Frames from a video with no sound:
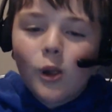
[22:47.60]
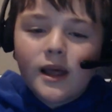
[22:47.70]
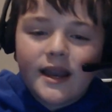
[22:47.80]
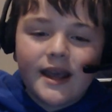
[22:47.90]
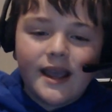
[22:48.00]

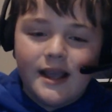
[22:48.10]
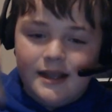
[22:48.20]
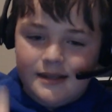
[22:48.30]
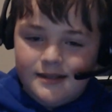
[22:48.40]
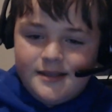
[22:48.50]

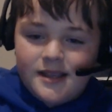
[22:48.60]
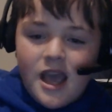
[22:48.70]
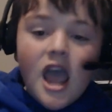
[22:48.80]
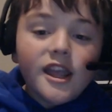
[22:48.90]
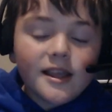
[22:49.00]
is.
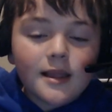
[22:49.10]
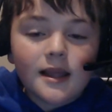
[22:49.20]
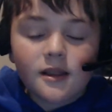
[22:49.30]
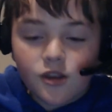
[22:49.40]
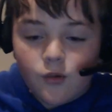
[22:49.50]

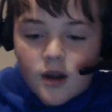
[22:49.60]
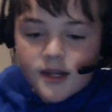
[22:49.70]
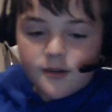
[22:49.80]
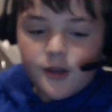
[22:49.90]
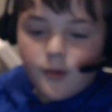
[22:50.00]
You
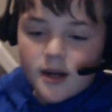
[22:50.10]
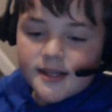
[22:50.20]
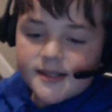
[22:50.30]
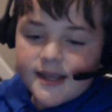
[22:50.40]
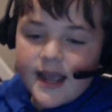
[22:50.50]
want to
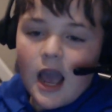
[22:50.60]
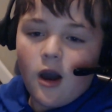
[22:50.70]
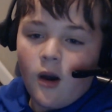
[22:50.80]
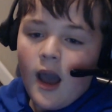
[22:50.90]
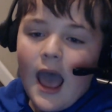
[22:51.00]
see
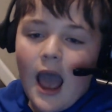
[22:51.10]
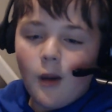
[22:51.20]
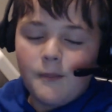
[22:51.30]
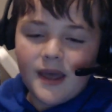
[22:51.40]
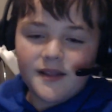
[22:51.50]
how
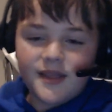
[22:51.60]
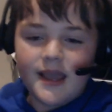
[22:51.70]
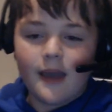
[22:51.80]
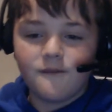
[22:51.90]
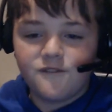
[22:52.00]
big the
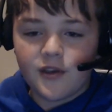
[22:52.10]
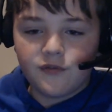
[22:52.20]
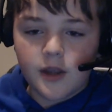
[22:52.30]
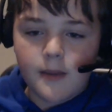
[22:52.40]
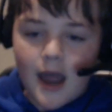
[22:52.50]

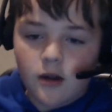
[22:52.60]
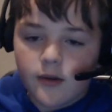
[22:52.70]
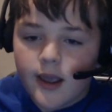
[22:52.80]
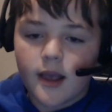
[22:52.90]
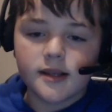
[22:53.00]
M50 battery
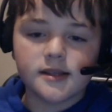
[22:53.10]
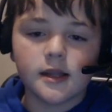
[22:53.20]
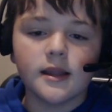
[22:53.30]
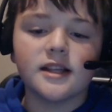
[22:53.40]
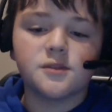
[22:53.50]
is?
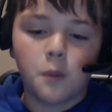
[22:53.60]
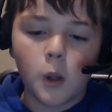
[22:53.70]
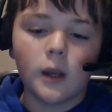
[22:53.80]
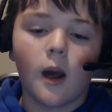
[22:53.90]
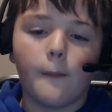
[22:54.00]
Let's pull
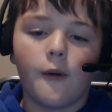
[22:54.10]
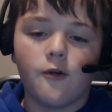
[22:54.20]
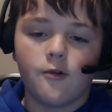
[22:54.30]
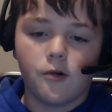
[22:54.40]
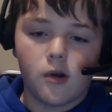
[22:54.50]
it up
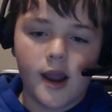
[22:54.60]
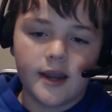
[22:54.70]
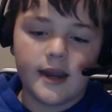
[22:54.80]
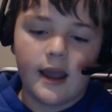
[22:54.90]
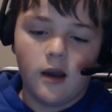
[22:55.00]
right
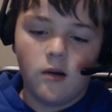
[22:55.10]
now.